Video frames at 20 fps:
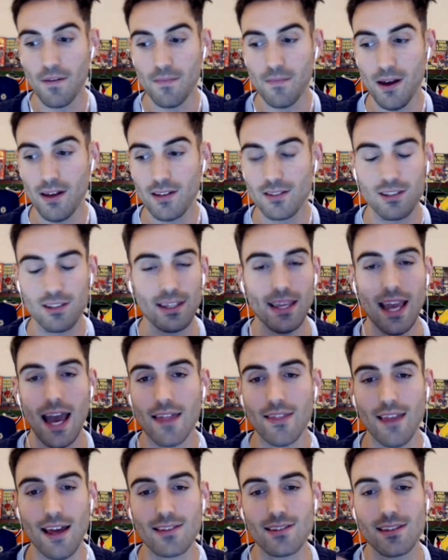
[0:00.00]
So yeah,
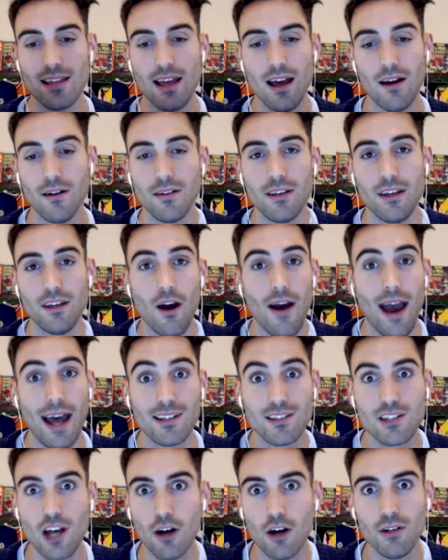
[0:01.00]
there's
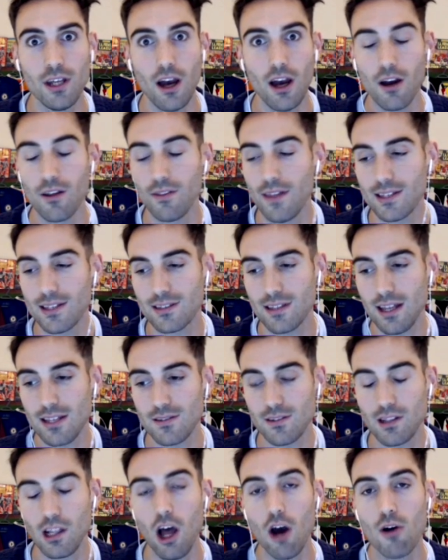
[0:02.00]
Antonio.
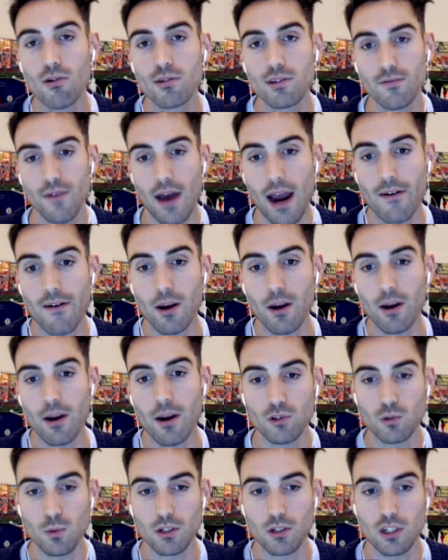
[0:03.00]
There's loads of
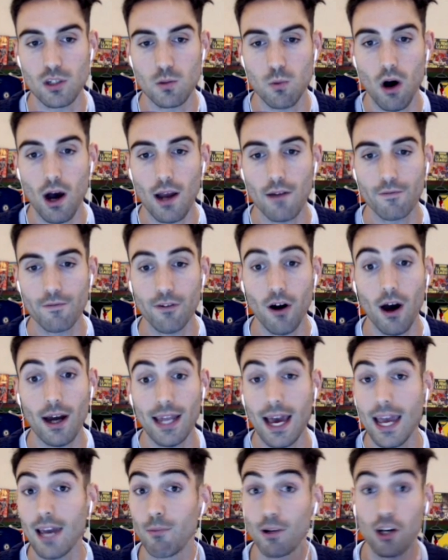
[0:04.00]
variables, which is why
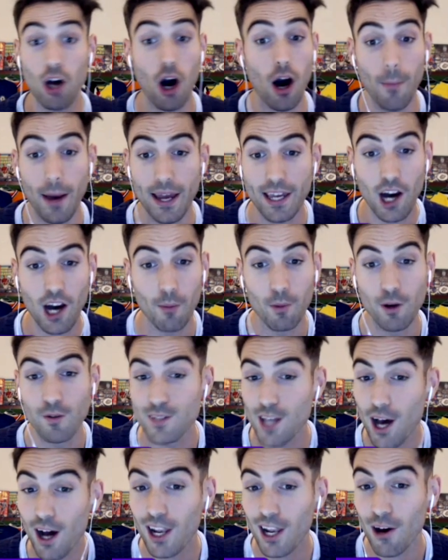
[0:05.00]
Friday, and we got to make our
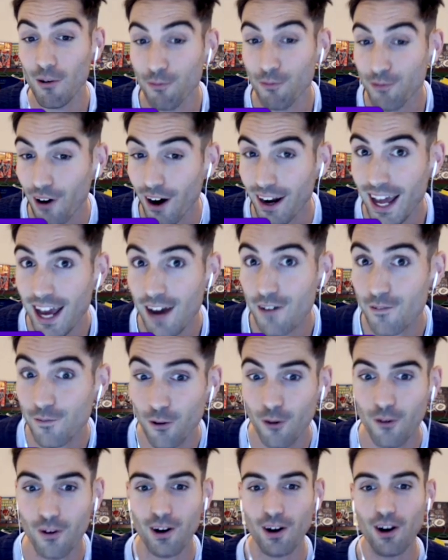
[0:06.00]
moves early on Friday at
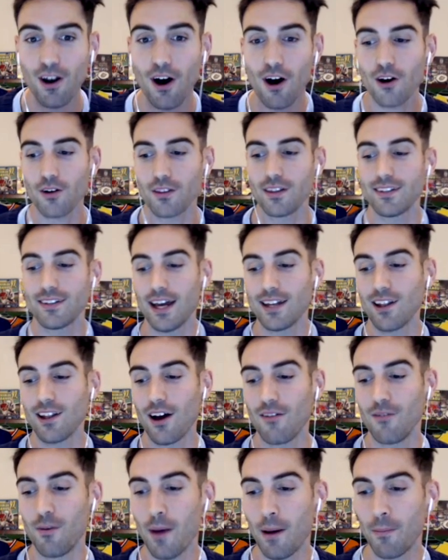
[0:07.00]
4:00 the
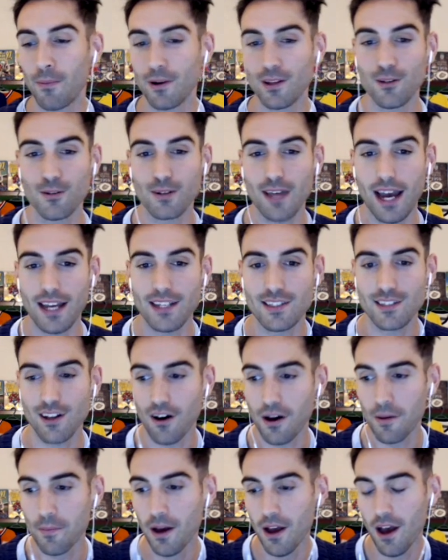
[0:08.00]
deadline. Remember, UK
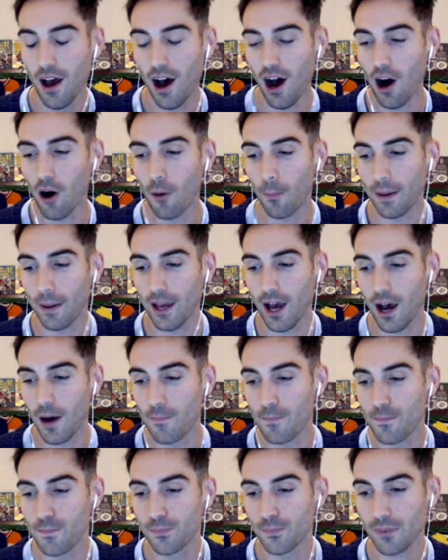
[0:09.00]
time. I'll be
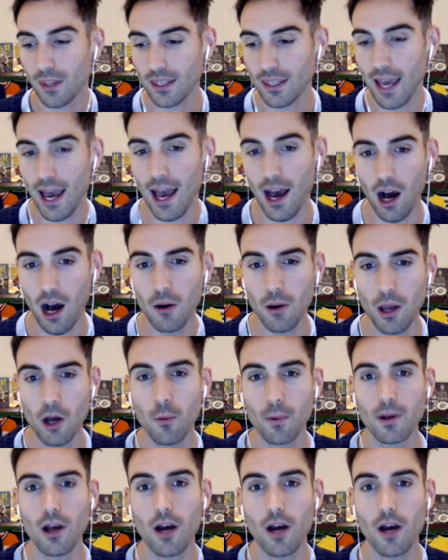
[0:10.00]
it
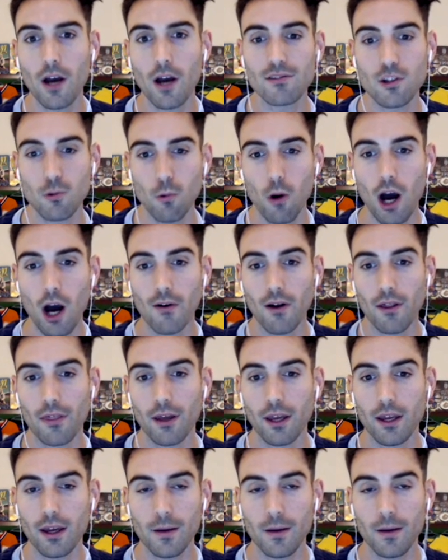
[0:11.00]
will go down to the wire, I think.